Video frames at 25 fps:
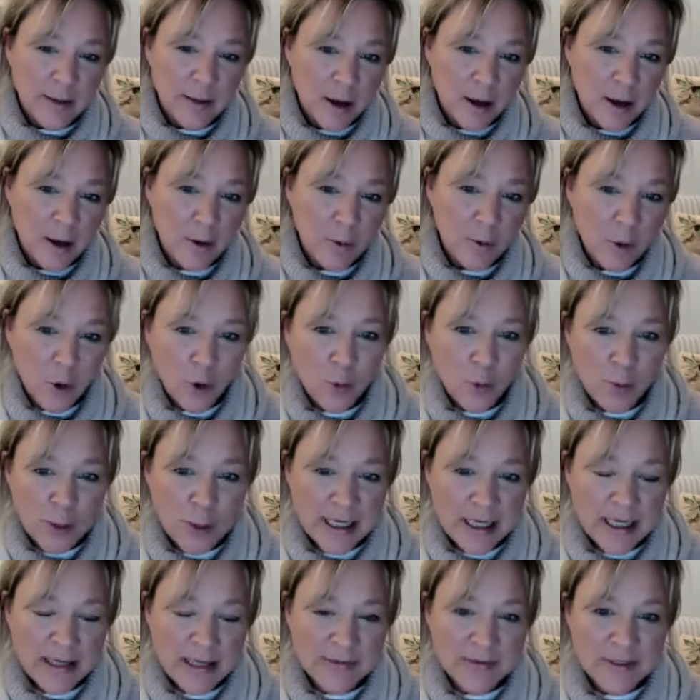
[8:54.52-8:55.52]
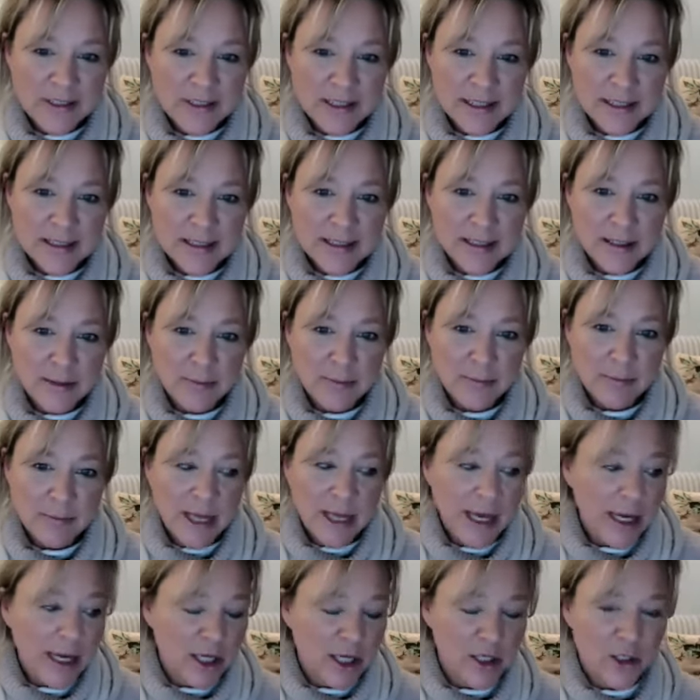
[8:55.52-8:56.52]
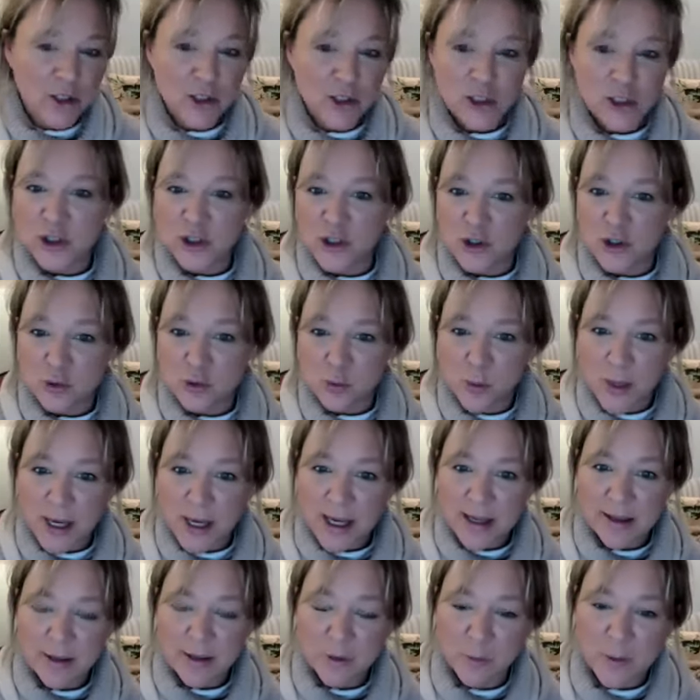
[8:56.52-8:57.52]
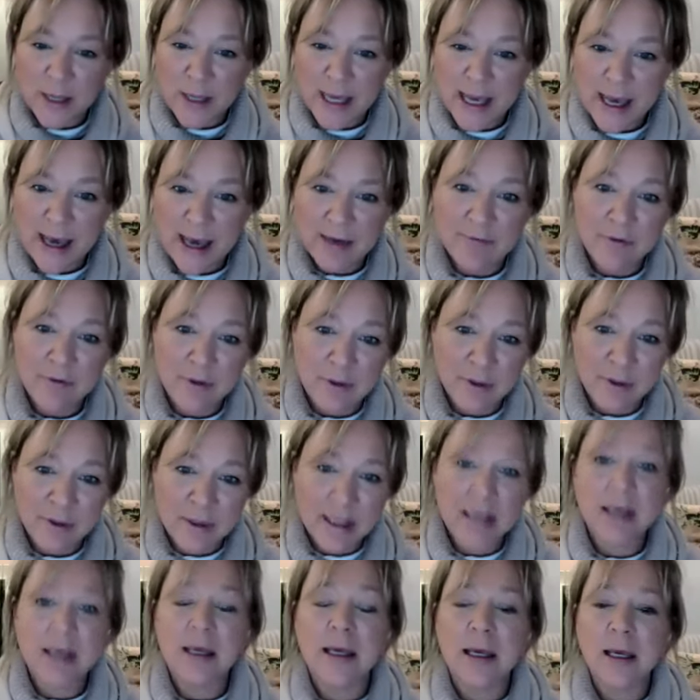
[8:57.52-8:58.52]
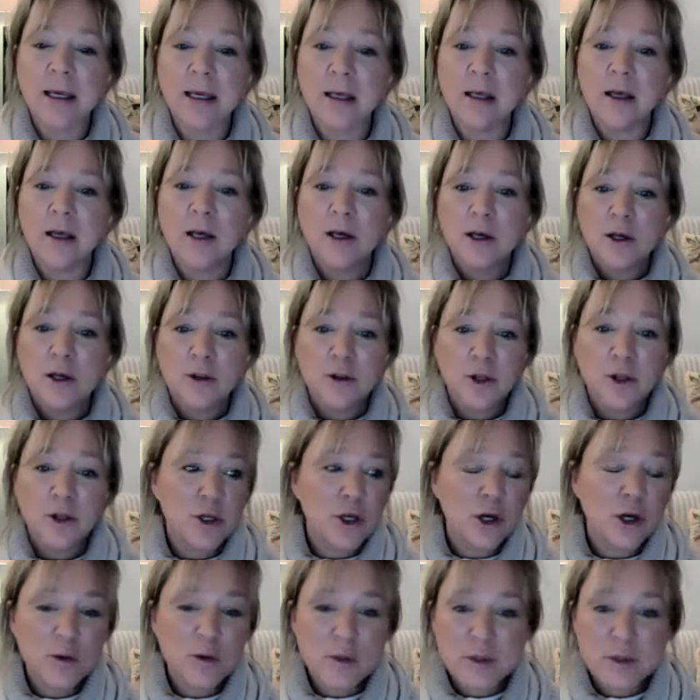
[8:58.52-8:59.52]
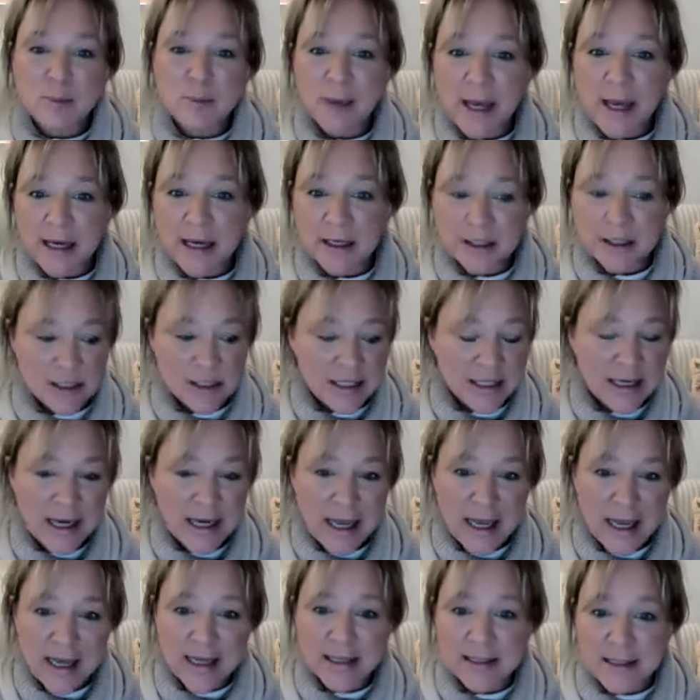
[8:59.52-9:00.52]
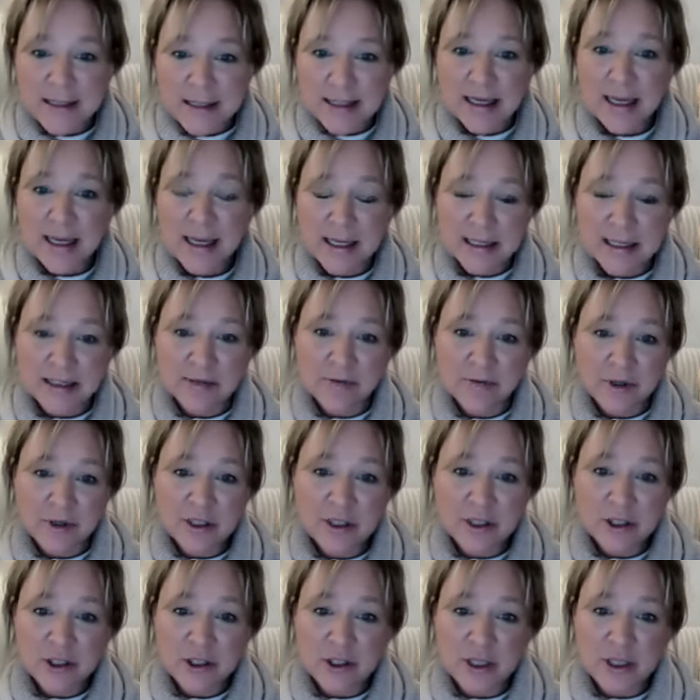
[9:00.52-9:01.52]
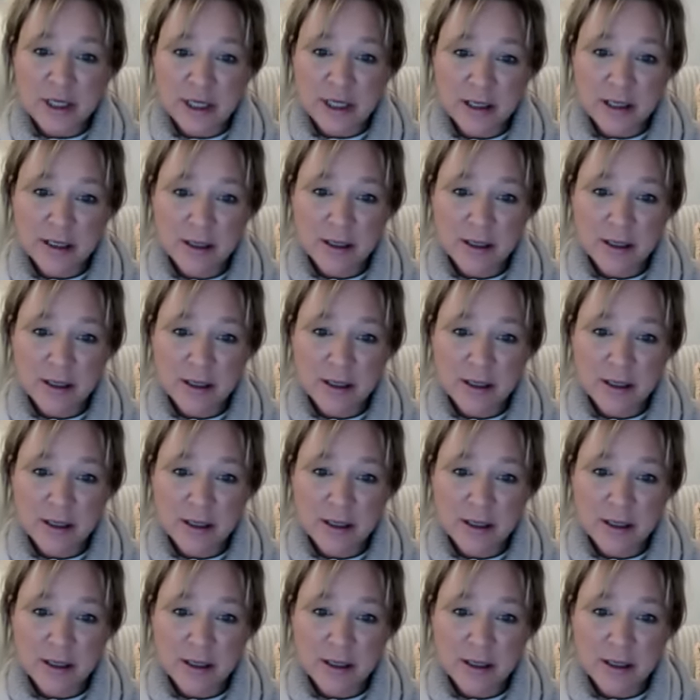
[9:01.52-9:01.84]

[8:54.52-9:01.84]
our old belief system, that conditioned way that we have a thinking that goes back to layers and layers of conditioning